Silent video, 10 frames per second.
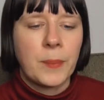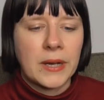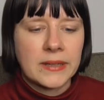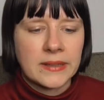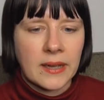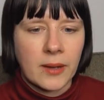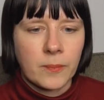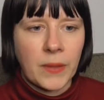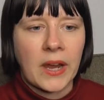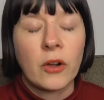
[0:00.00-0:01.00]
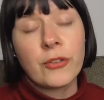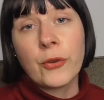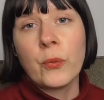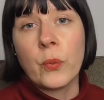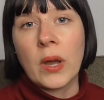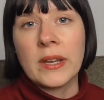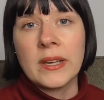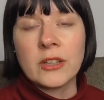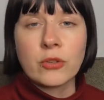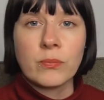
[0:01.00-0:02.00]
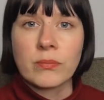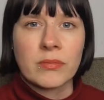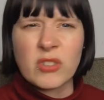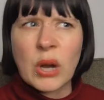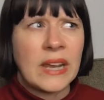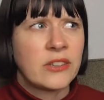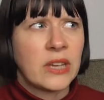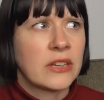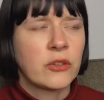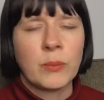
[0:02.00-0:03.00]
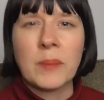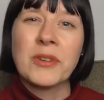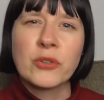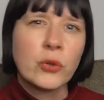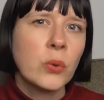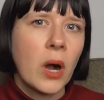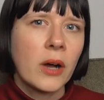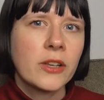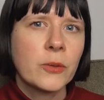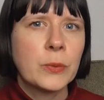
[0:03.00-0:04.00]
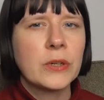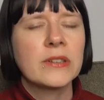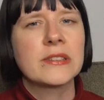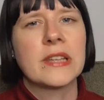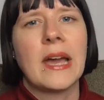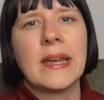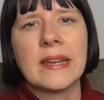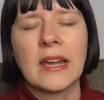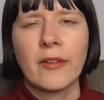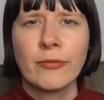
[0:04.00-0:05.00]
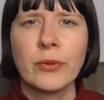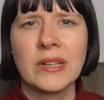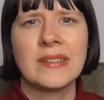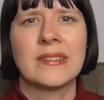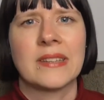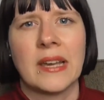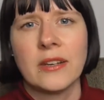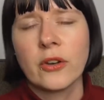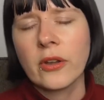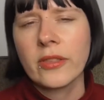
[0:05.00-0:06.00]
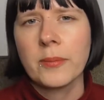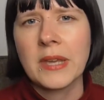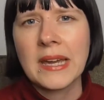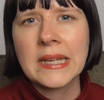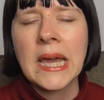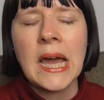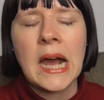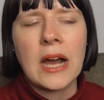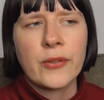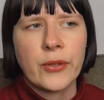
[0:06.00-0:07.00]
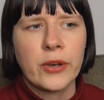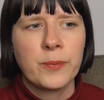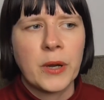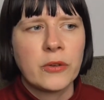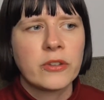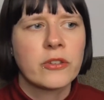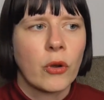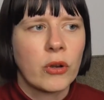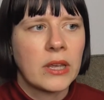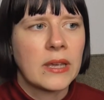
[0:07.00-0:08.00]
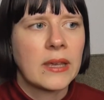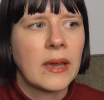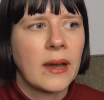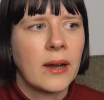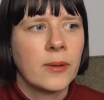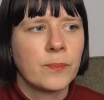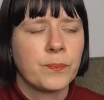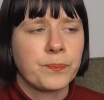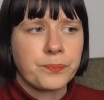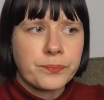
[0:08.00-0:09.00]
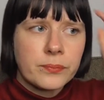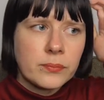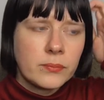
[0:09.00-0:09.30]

But I also wanna try to get to maybe two audiobooks, and I haven't really decided on them yet. I thought about starting Black